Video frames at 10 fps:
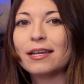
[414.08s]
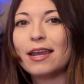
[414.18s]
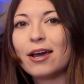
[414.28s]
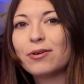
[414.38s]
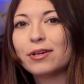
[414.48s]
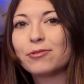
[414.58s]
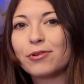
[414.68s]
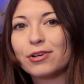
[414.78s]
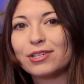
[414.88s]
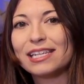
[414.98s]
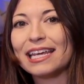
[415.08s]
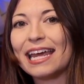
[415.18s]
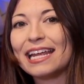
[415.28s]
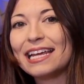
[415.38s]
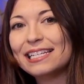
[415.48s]
Now in order to
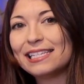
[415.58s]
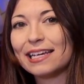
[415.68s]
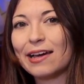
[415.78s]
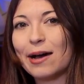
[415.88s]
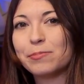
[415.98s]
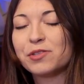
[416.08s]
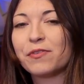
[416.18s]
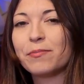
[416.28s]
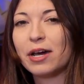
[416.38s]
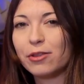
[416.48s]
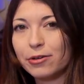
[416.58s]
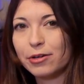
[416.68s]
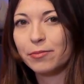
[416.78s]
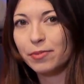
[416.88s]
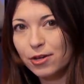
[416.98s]
get into CUPS from other
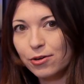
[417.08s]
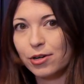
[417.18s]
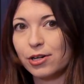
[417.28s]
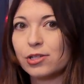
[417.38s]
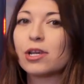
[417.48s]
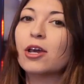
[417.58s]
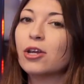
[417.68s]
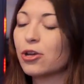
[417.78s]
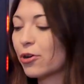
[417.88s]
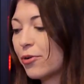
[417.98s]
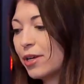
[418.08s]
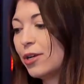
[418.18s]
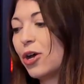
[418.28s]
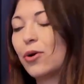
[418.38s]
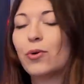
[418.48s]
computers, you're going to
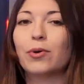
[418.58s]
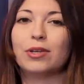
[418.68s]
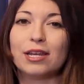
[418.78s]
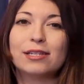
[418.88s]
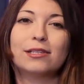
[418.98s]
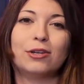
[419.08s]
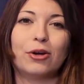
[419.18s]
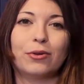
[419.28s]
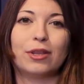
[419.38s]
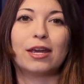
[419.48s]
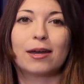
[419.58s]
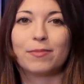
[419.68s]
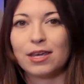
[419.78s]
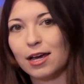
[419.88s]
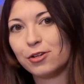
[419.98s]
know, need to know the
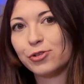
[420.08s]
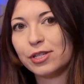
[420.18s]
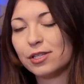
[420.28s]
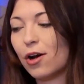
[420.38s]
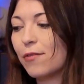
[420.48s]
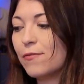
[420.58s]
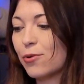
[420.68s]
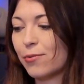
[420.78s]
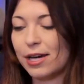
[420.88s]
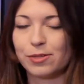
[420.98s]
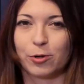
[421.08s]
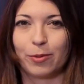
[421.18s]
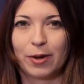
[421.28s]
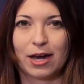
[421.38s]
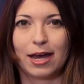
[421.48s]
IP address of your
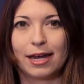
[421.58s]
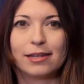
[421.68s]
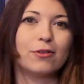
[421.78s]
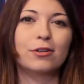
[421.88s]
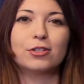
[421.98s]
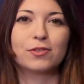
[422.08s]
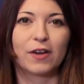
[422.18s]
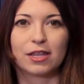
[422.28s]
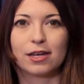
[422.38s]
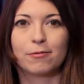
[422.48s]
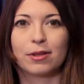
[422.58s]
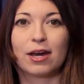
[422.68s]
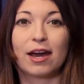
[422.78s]
Raspberry Pi. You can just find that with